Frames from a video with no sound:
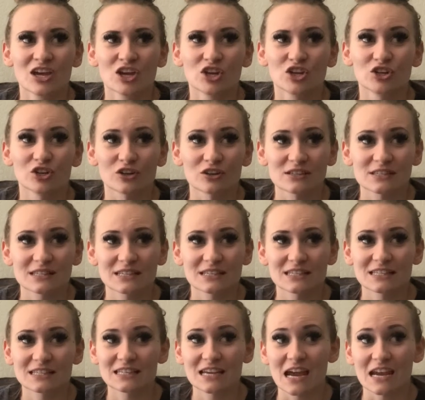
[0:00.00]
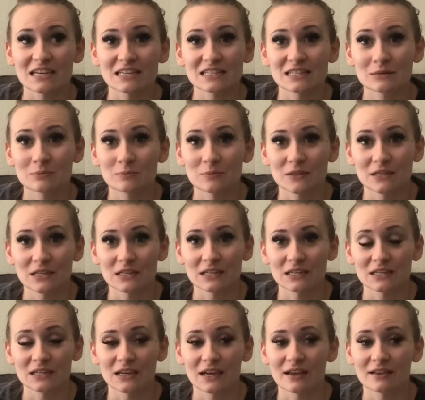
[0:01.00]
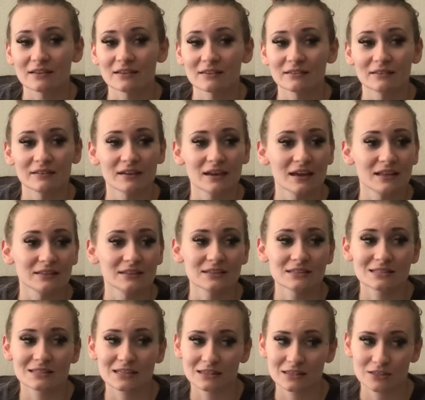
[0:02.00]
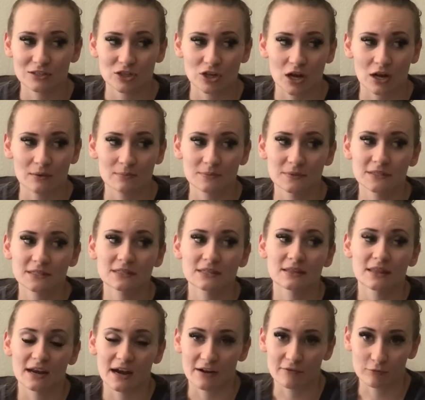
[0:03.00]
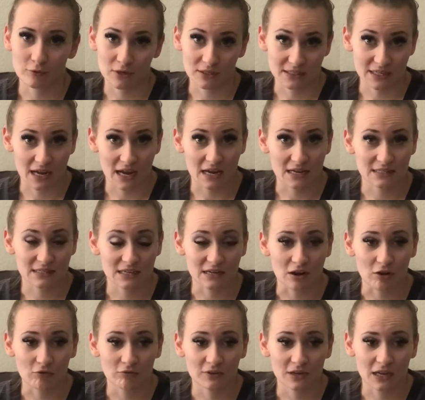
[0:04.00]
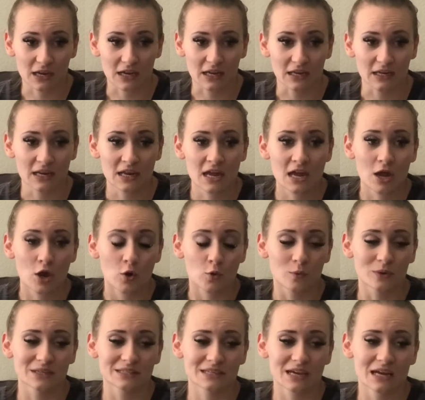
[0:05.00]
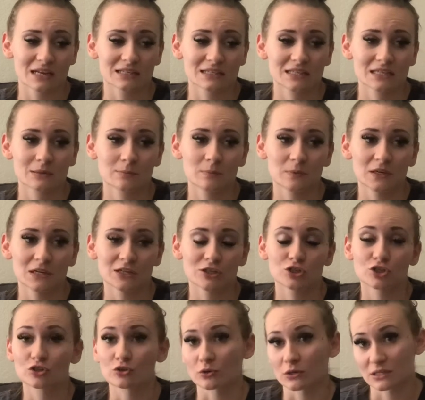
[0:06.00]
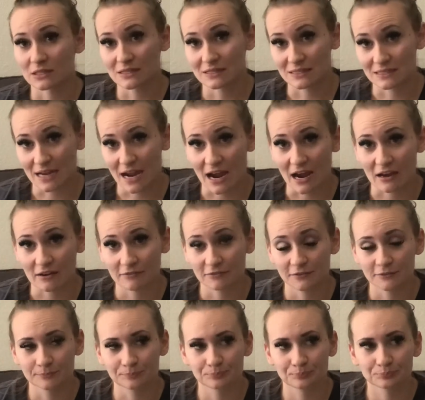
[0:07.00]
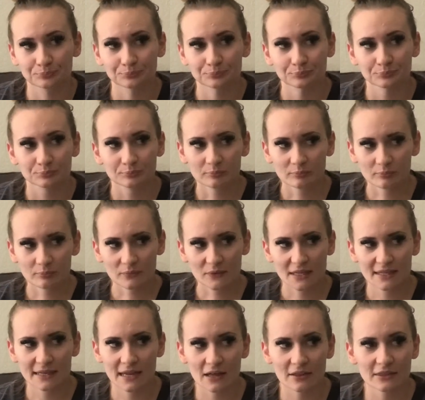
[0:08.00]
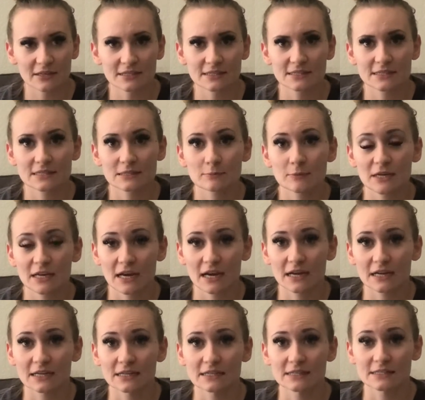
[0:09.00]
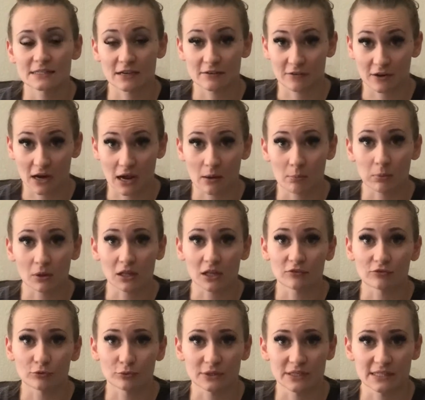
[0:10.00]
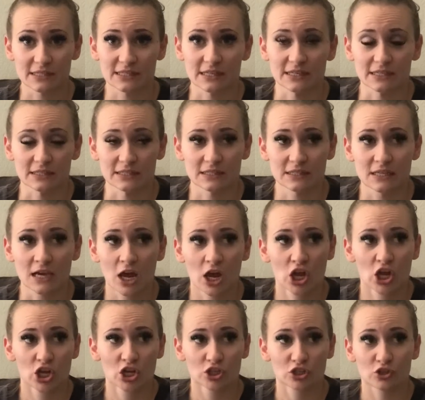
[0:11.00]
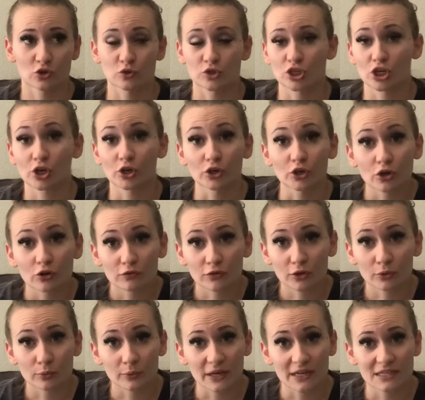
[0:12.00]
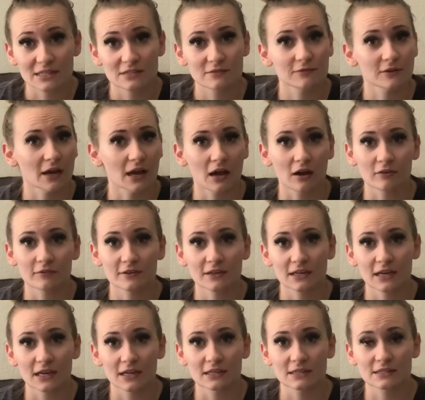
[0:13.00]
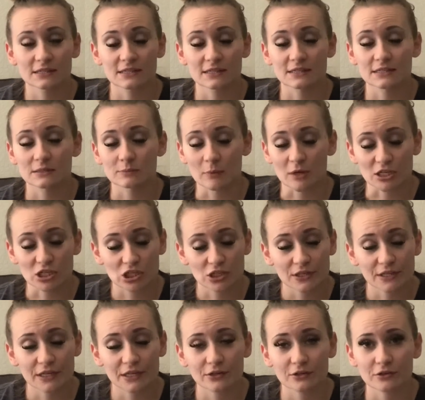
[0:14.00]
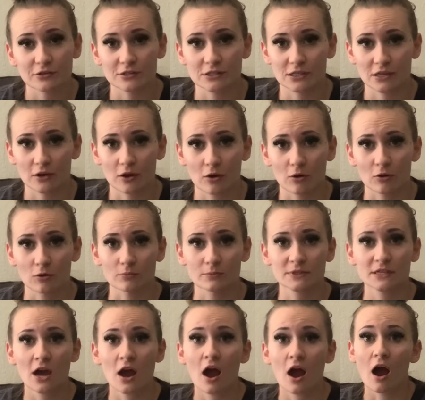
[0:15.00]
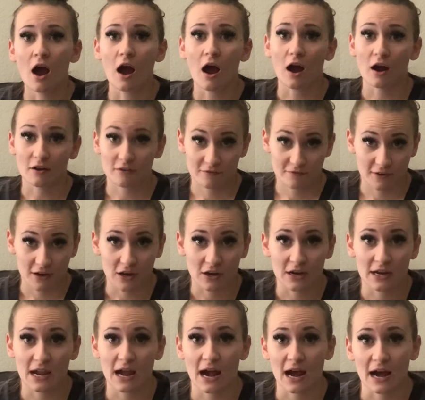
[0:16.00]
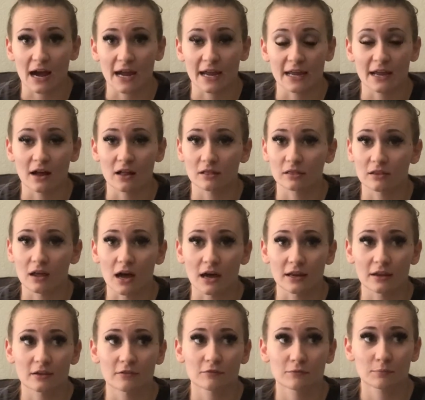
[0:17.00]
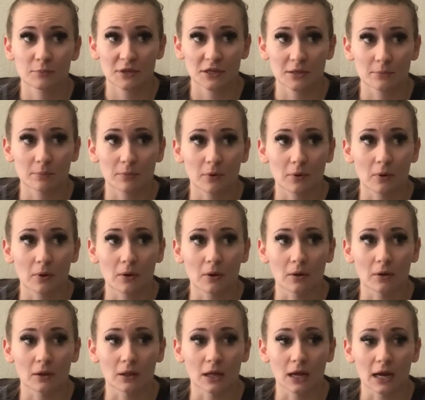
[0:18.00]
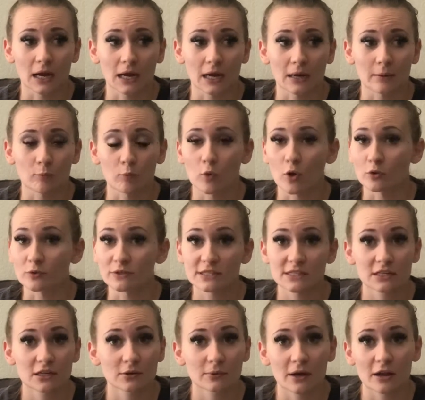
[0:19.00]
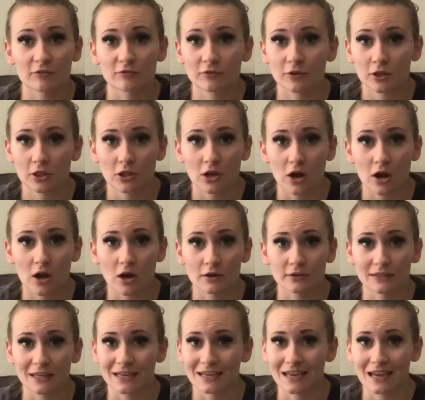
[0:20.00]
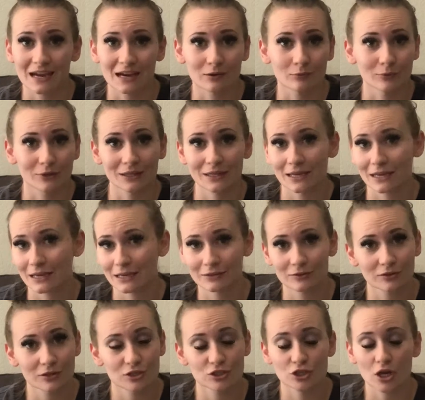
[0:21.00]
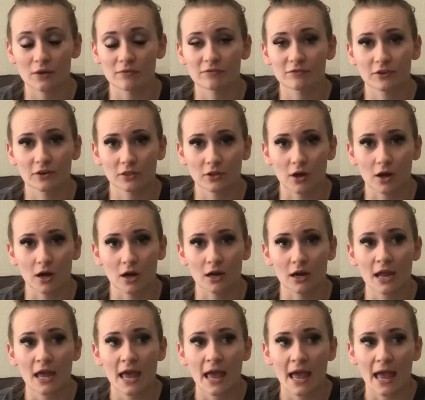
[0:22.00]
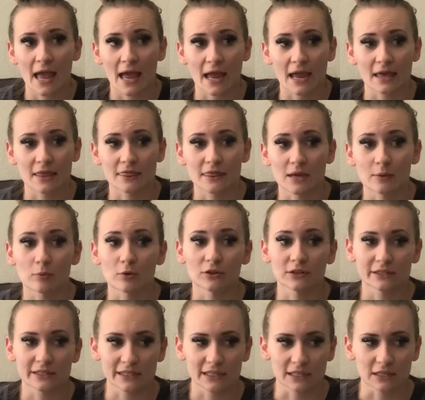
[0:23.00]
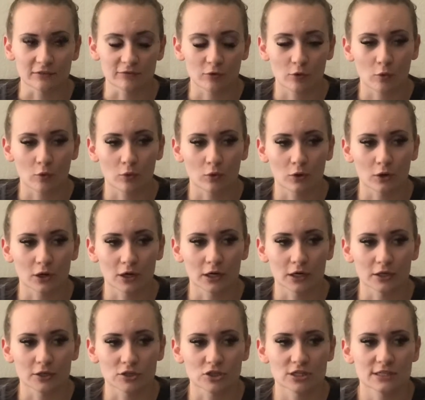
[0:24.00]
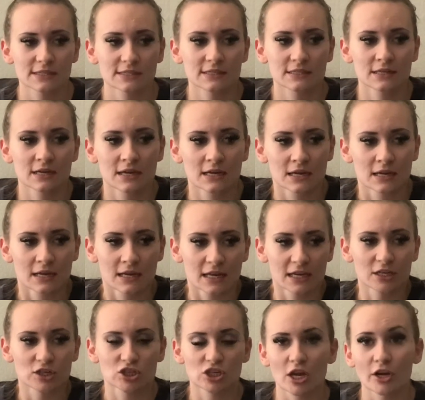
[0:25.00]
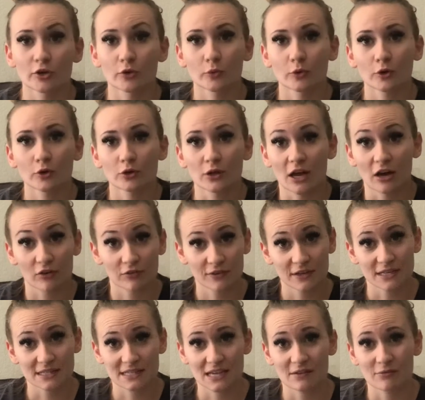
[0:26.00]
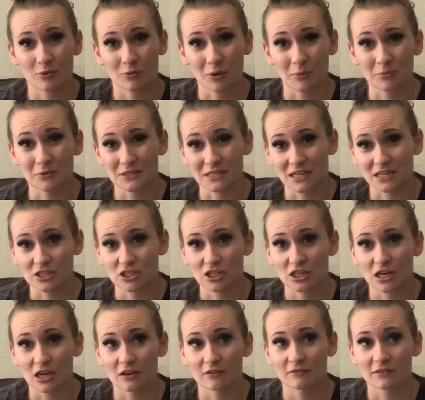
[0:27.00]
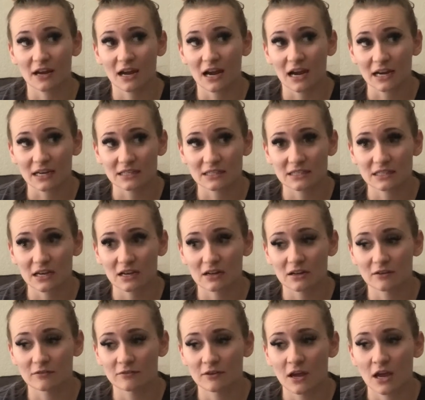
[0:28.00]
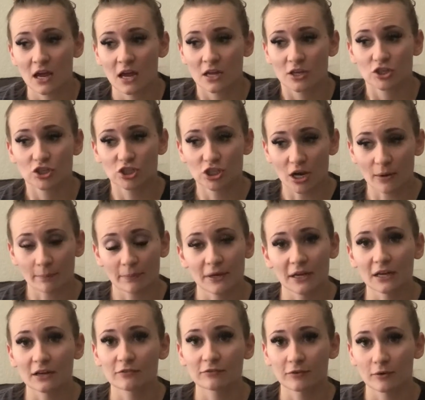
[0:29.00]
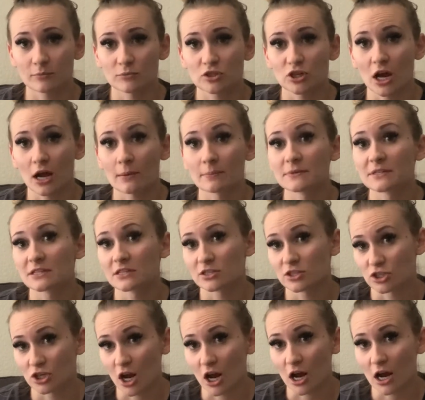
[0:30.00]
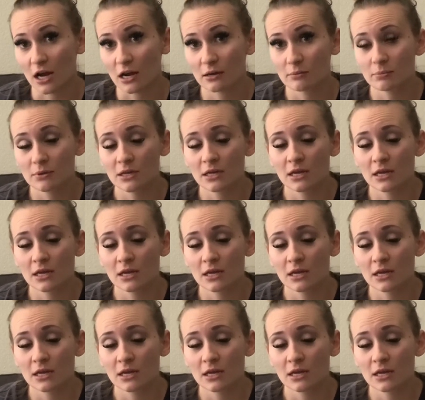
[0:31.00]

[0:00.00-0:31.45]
nurses tend to be, at least at the jobs that I've worked at as an LVN, we tend to be short staff. Now this is because of a couple of reasons. So turnover rates for LVNs, especially in nursing homes, are very high. A lot of people won't stick around for long, they can't really handle the job for long, and they will leave. Or just in general, LVNs have a reputation of kind of jumping from job to job